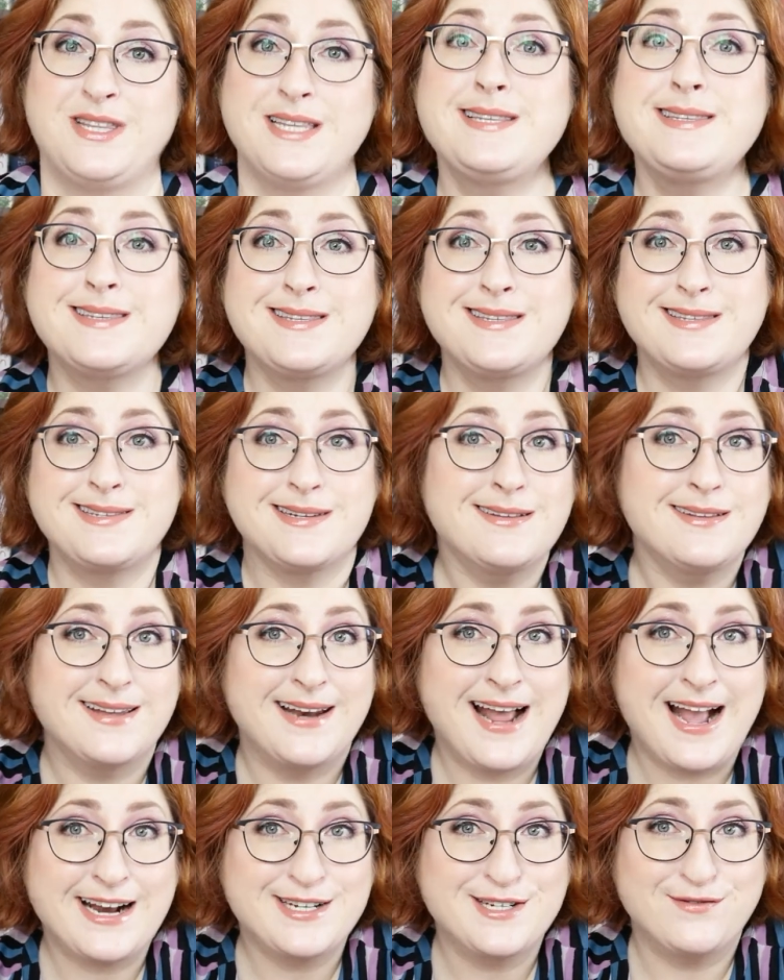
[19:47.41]
This is still
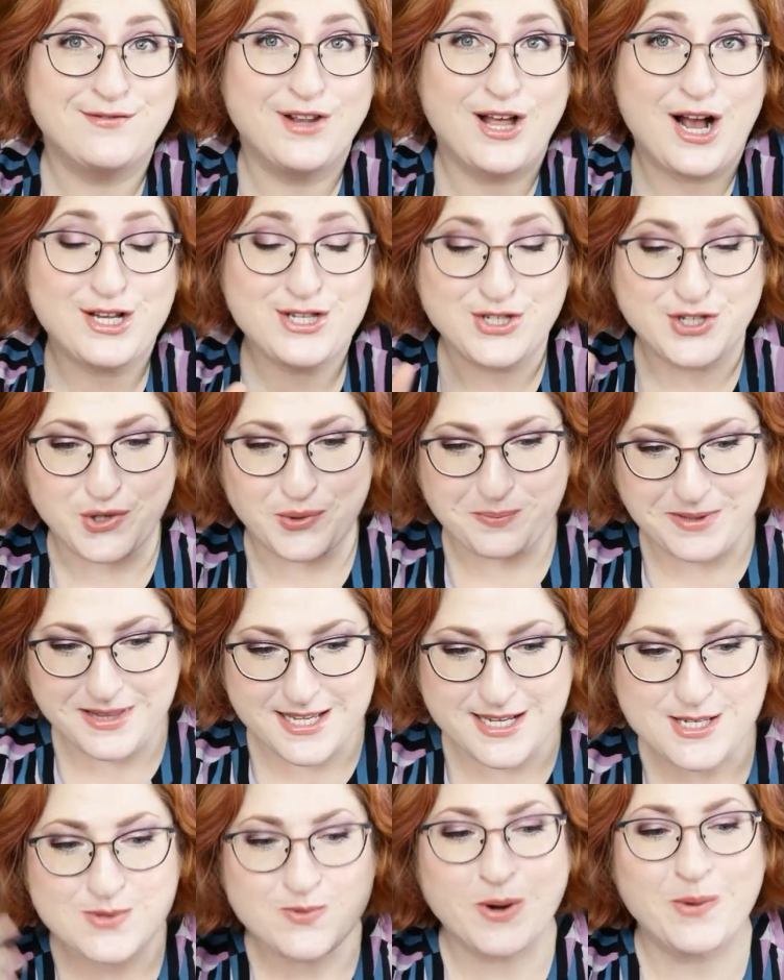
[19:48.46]
an active lawsuit, but
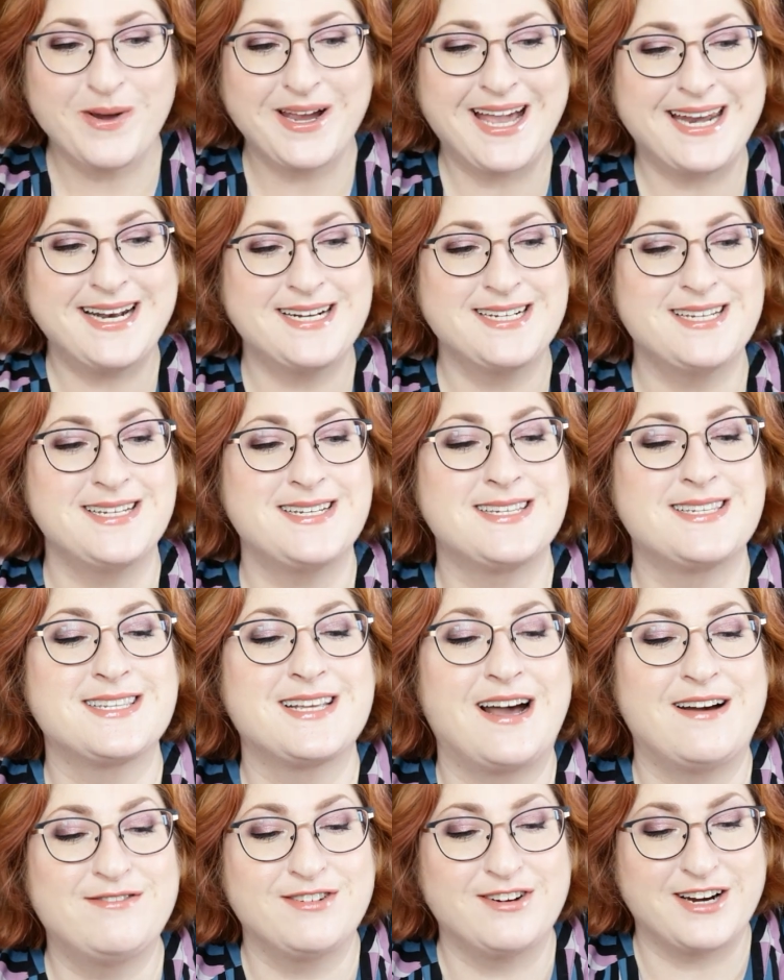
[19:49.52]
this is where we get into
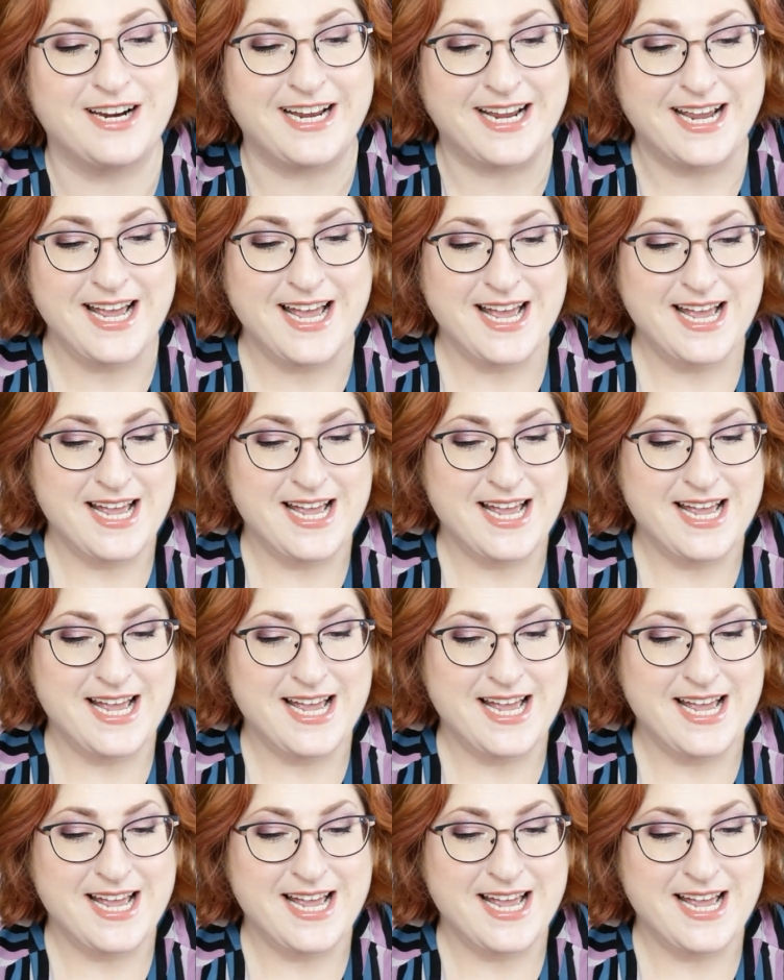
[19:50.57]
discovery.